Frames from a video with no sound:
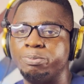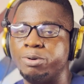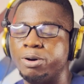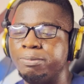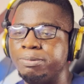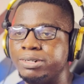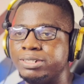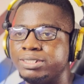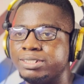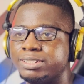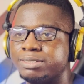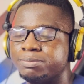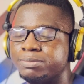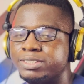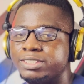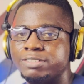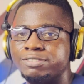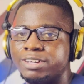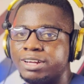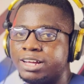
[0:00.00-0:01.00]
publish
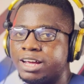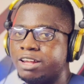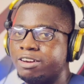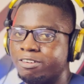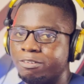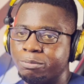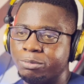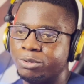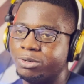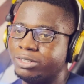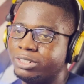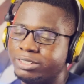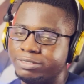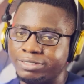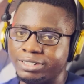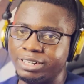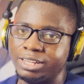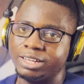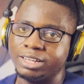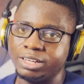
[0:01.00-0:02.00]
different kind of book on
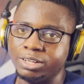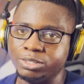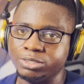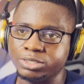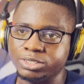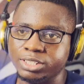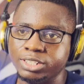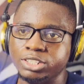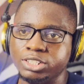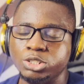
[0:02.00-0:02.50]
different accounts.